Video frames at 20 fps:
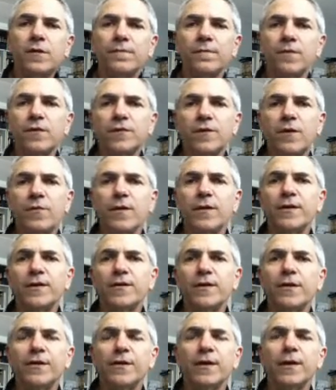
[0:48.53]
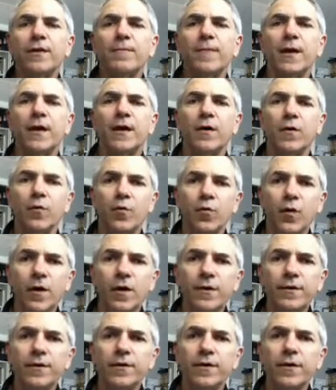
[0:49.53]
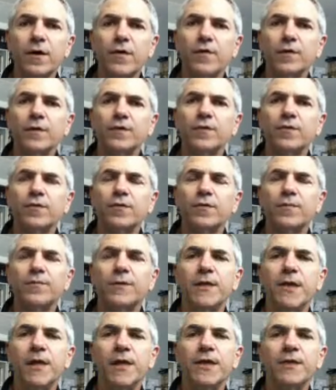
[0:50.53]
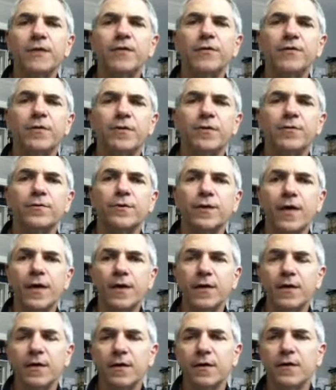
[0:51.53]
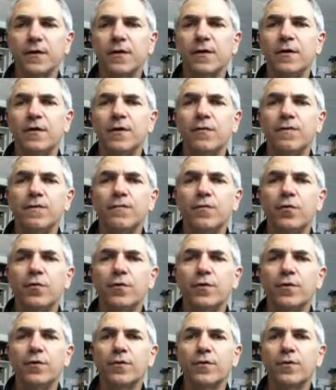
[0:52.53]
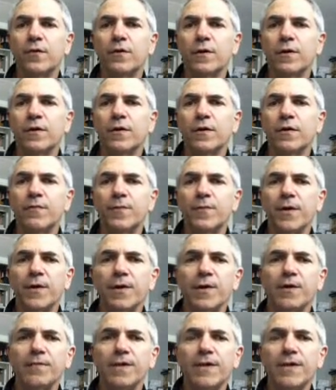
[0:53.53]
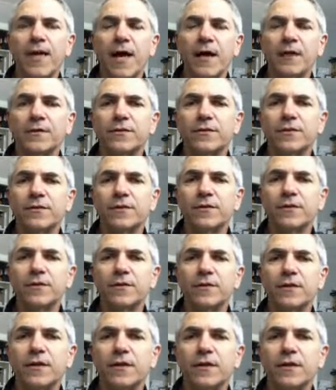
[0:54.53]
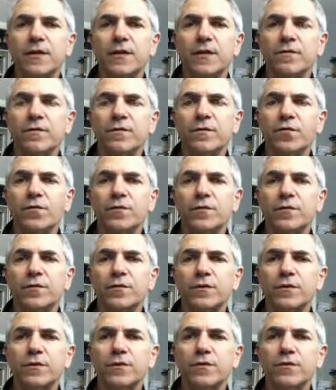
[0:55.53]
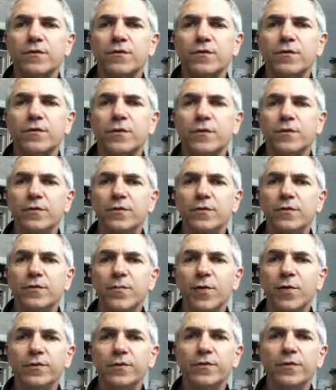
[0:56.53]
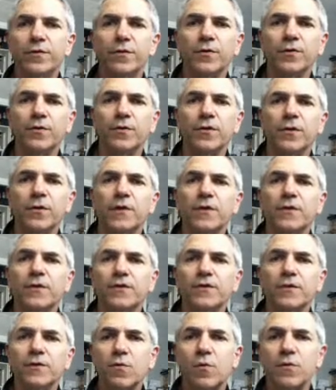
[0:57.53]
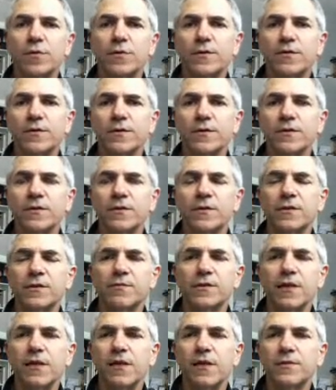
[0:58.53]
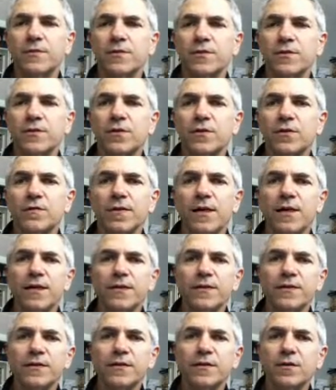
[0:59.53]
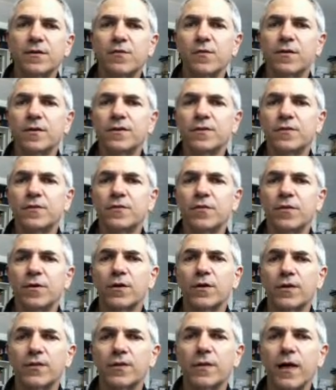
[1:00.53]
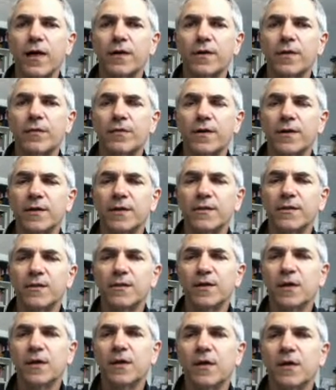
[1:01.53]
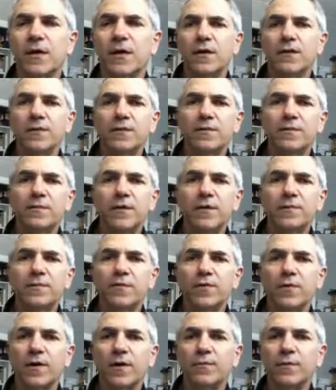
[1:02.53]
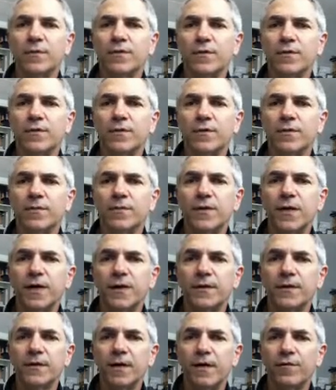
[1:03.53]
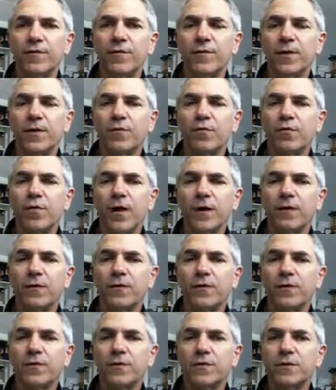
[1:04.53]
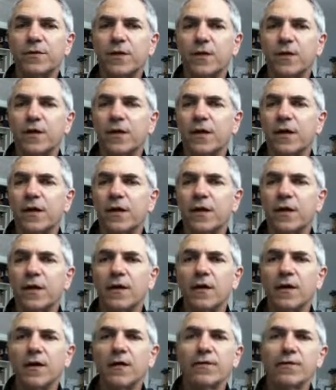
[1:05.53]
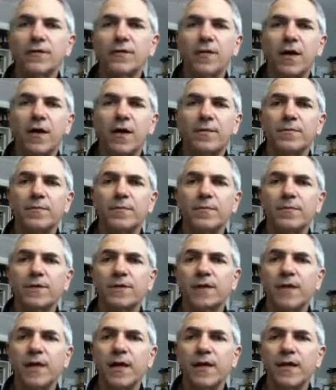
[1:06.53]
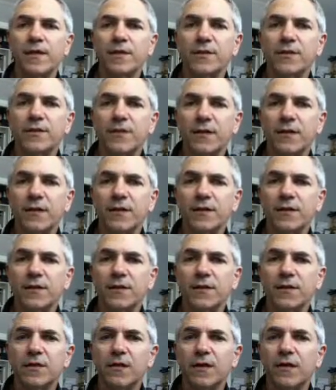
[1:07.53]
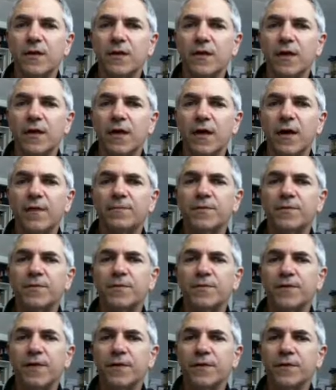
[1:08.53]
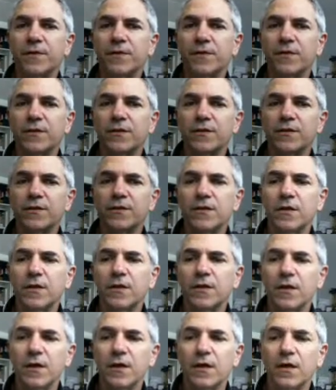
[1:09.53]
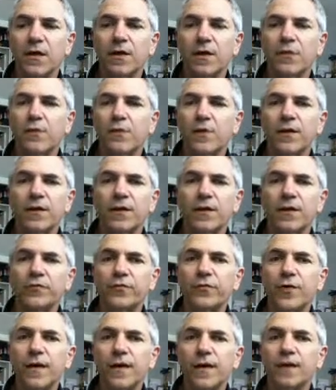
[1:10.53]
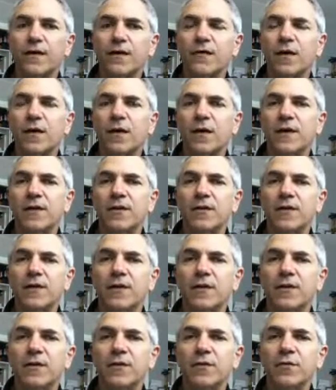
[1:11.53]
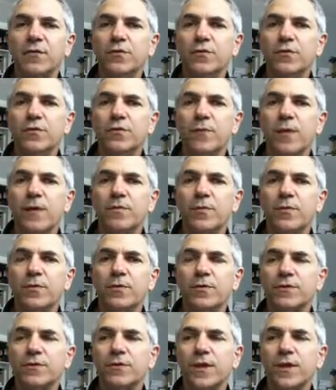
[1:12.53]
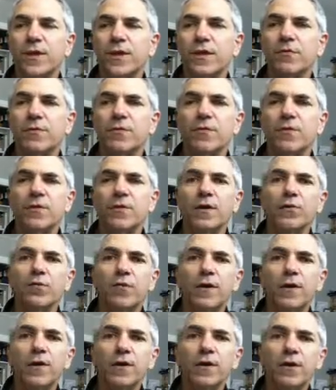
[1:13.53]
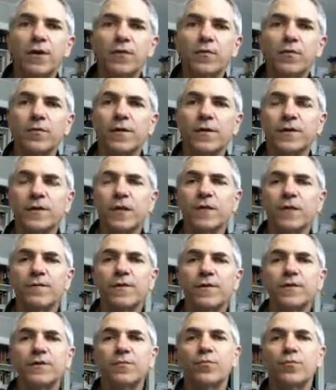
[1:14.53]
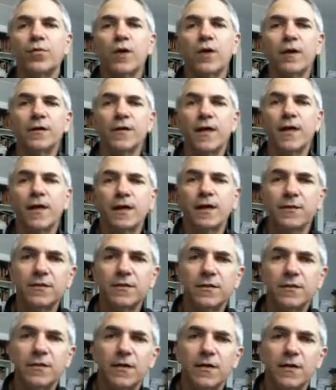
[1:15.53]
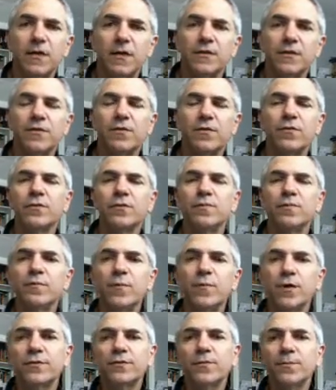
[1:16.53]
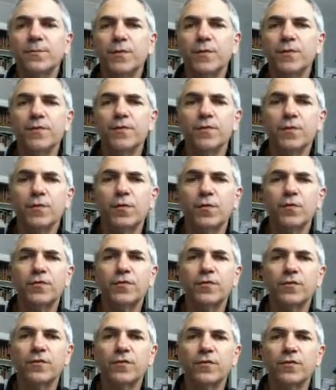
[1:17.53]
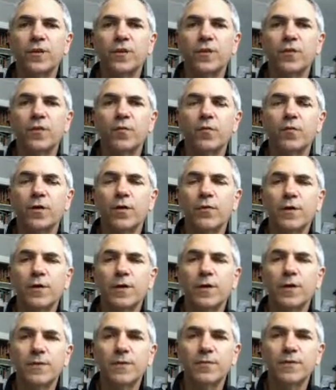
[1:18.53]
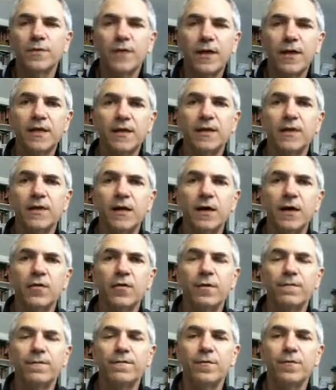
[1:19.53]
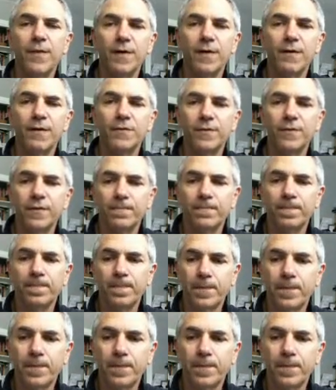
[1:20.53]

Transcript: First, I want you to think about where you're going to obtain your data for your comparative analysis. And of course, you can use multiple sources, sometimes surveys or historical documents. Sometimes we're able to obtain government records, other times case studies, observations. We can also analyze newspapers and radio and television broadcasts. So there's multiple sources where we can obtain our information.